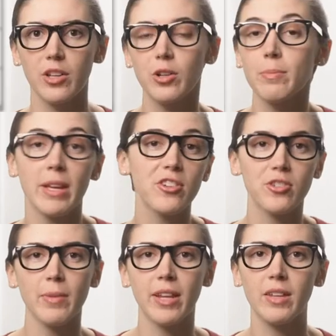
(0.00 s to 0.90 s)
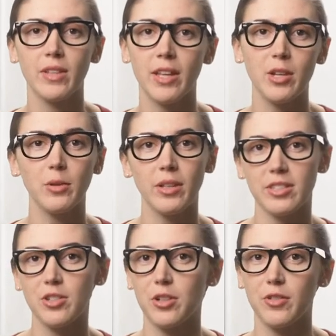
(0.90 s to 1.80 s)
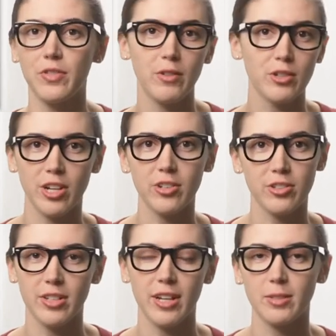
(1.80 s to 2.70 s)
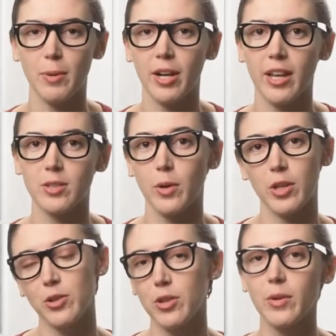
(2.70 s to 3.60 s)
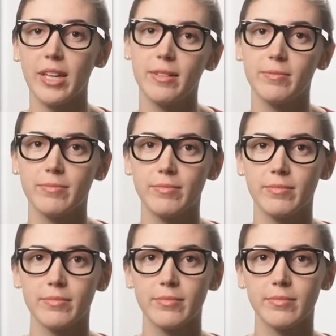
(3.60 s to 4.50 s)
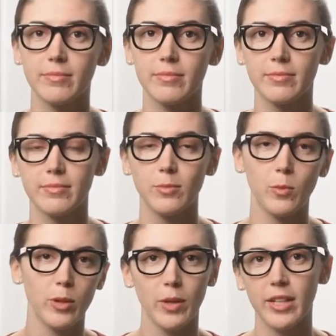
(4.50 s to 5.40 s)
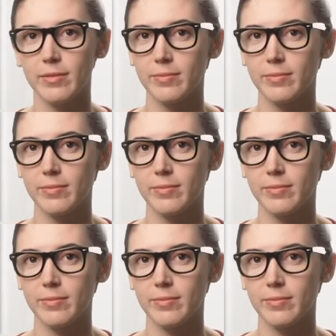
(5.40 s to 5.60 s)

Your manager might even let you listen to your favorite gender studies podcast while you do it. Win-win.